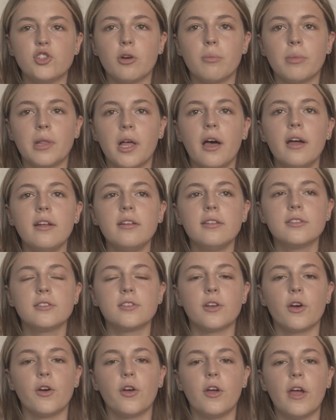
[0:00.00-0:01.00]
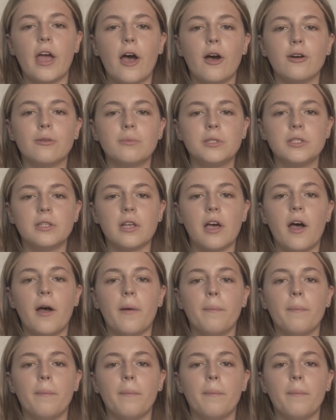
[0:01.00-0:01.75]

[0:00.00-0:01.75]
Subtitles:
your blood, so it helps.